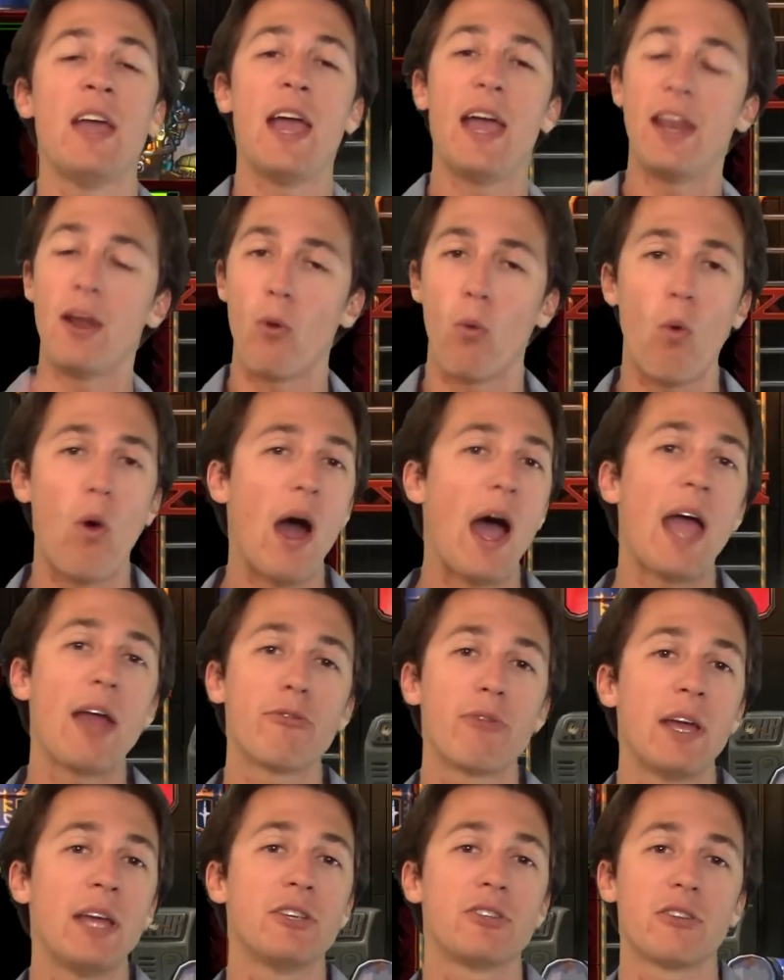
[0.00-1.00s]
and a wide
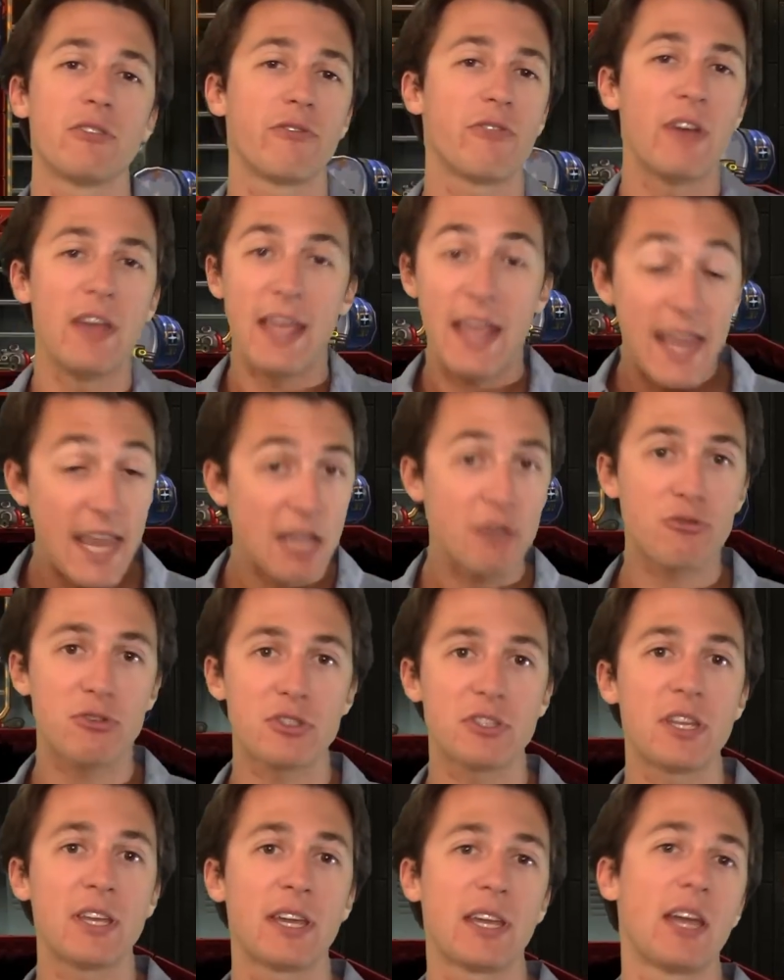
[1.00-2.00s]
range of
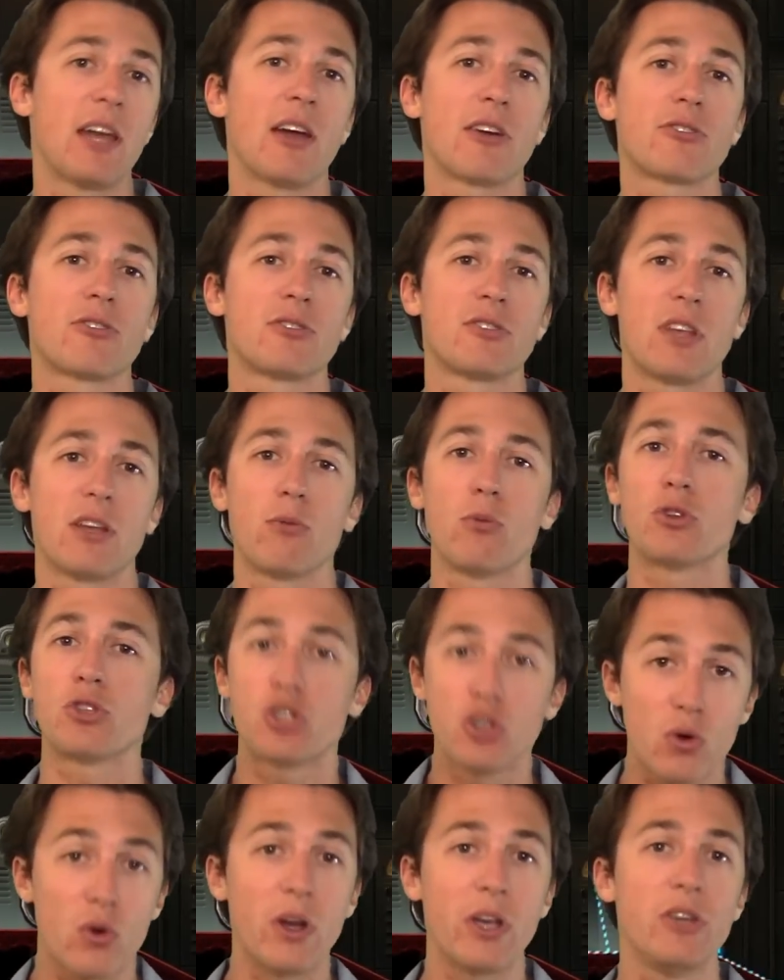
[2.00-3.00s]
interesting characters that will
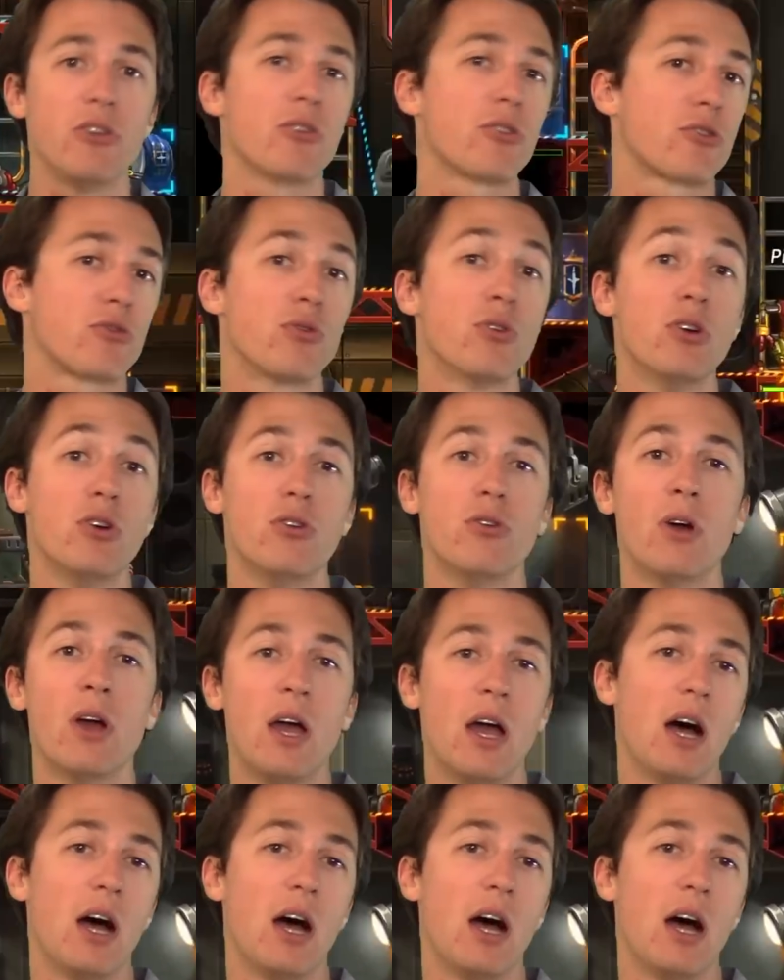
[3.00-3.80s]
join your crew